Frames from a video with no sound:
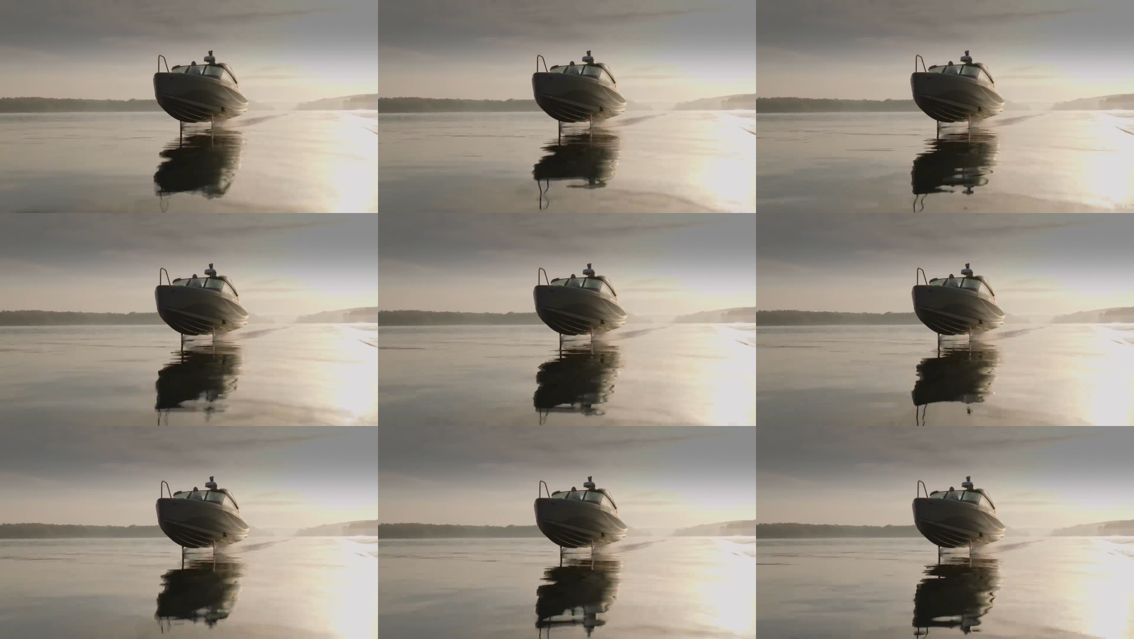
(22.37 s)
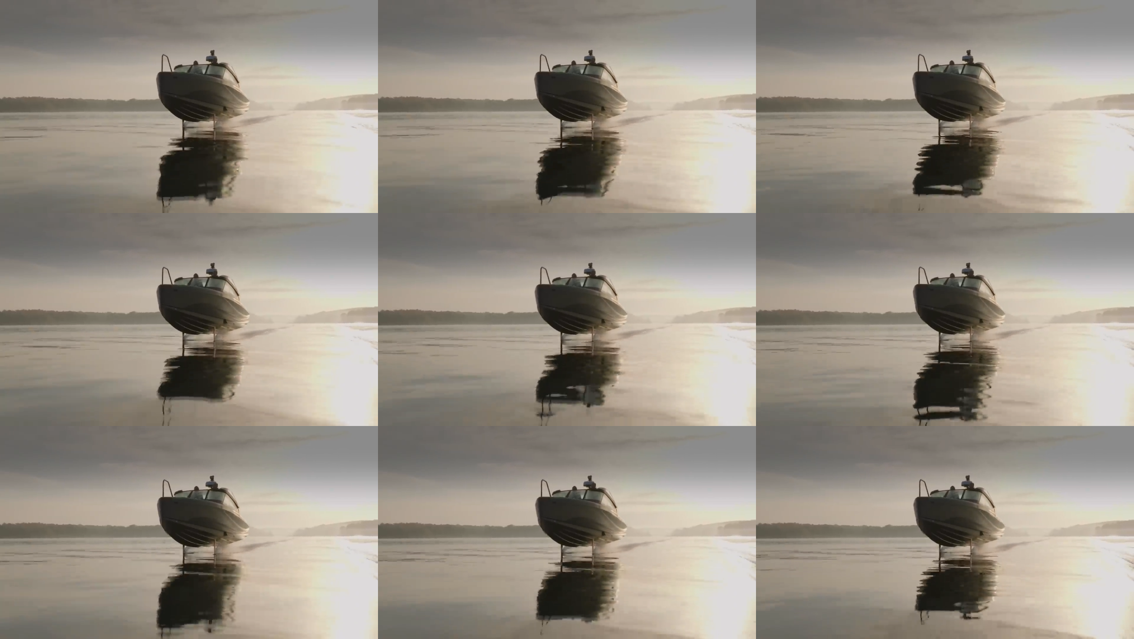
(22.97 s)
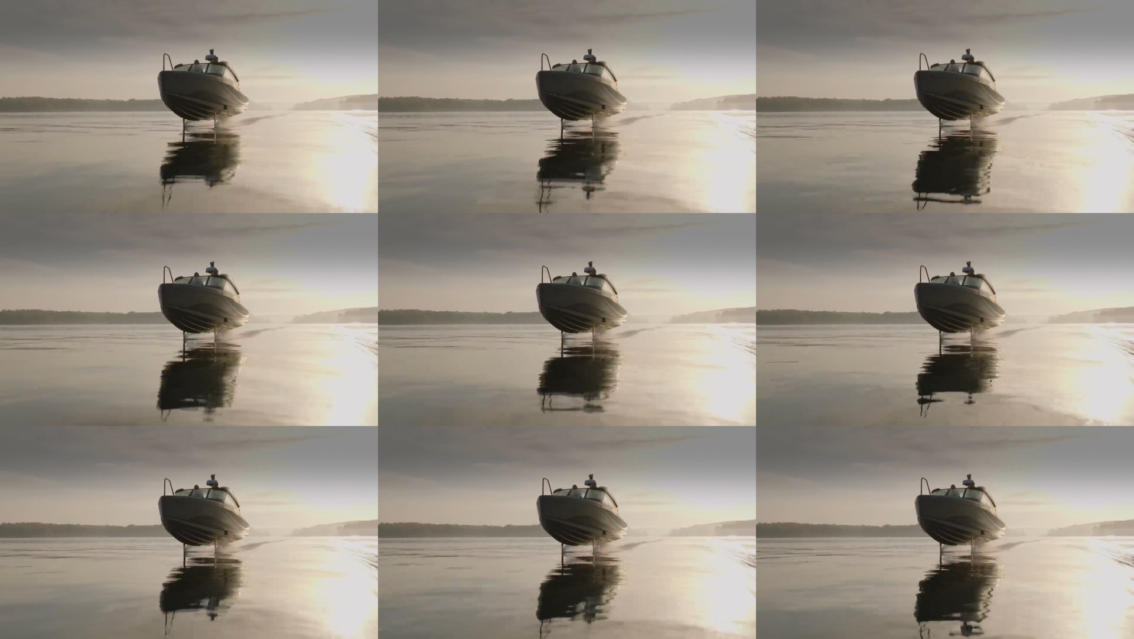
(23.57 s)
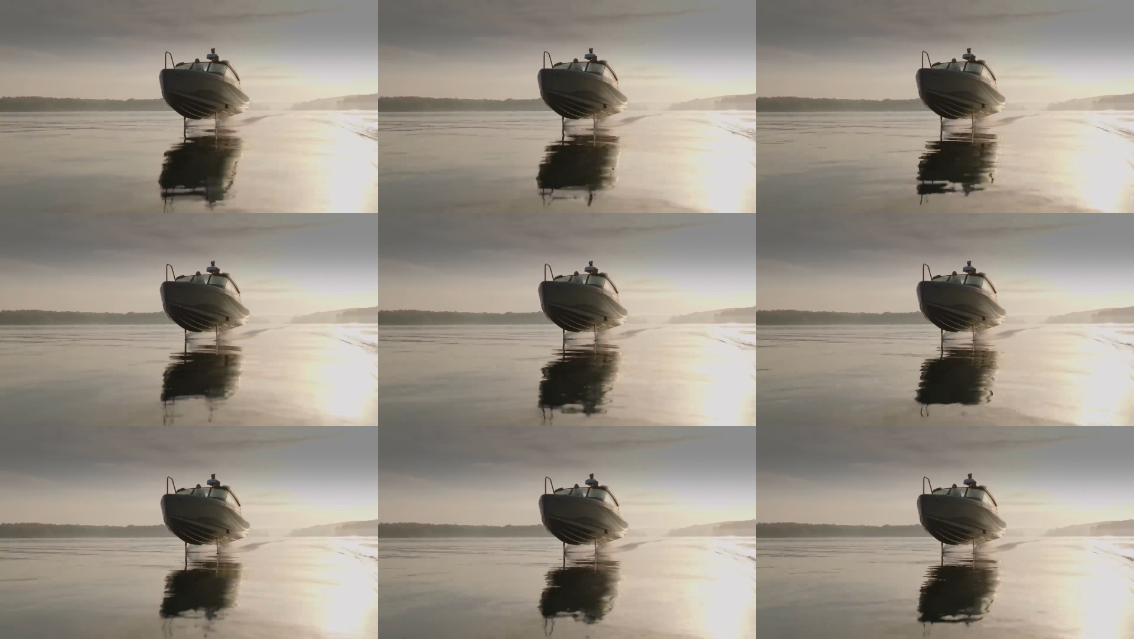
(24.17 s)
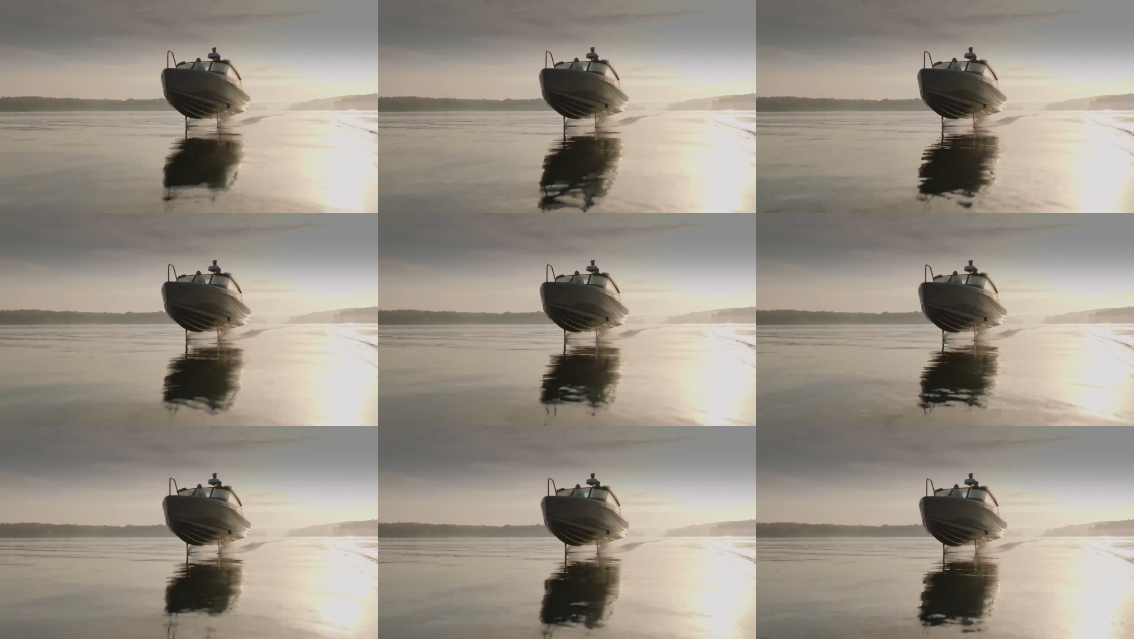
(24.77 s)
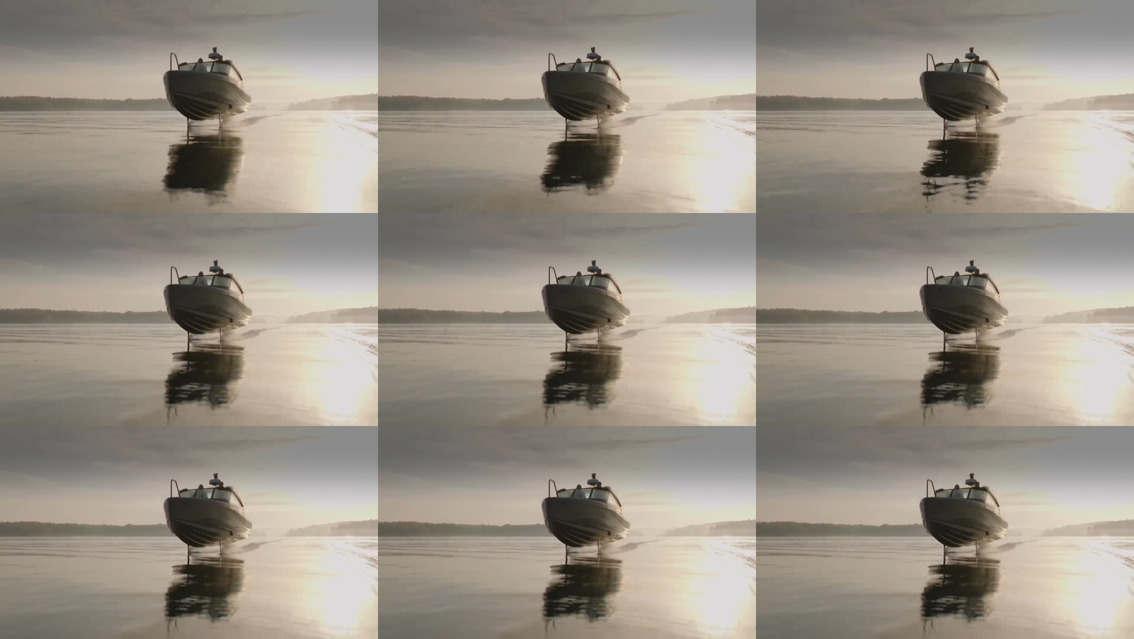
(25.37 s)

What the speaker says: Nobody's mouth can be seen.